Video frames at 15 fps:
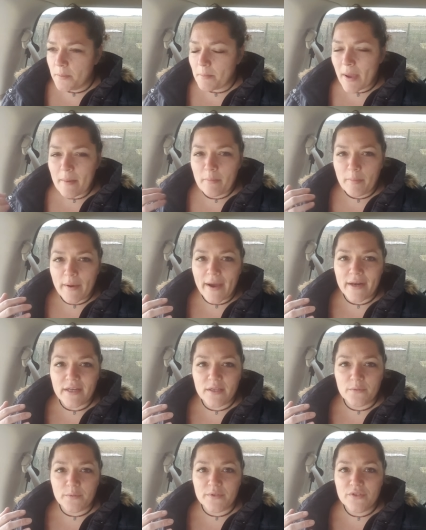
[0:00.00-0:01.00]
my
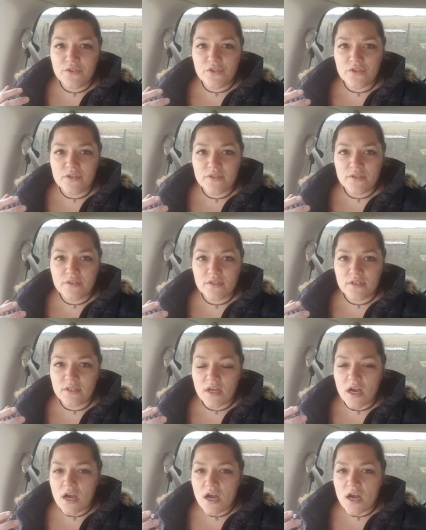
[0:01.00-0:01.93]
body was just